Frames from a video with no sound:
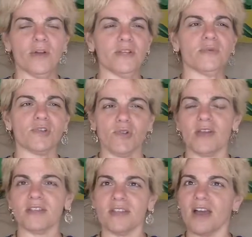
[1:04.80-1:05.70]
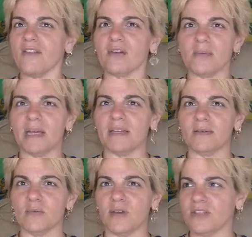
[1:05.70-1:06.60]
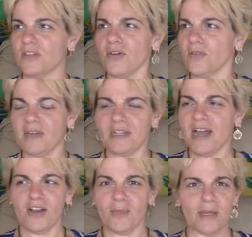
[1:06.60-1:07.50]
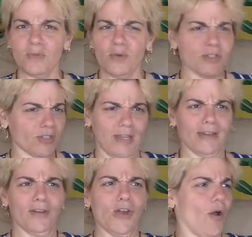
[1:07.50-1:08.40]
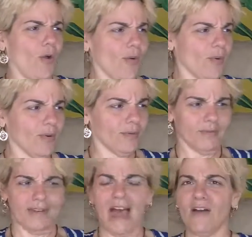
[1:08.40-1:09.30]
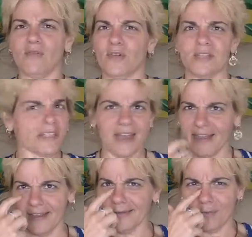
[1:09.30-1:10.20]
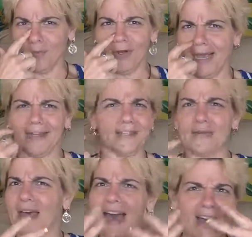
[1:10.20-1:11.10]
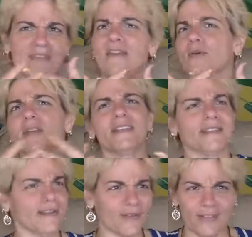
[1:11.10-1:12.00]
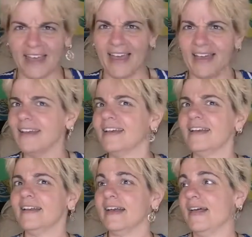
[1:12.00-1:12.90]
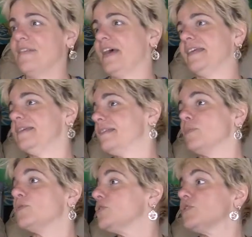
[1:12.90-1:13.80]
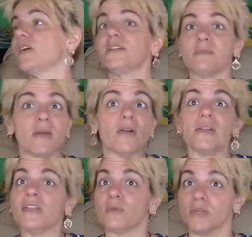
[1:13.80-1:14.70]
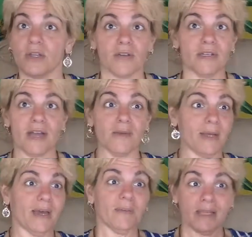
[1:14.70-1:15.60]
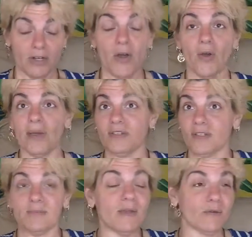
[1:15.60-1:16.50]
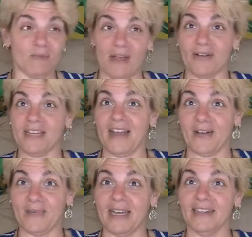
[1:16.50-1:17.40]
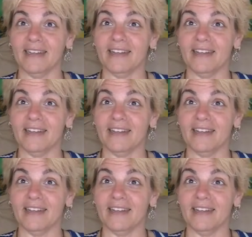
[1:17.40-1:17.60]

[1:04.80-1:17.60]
you trust the government with your retirement? Which, no, not for a second would I do that. I've never considered that. And then he said, would you trust Merrill Lynch with your retirement? I'm like, no, I trust me with my retirement.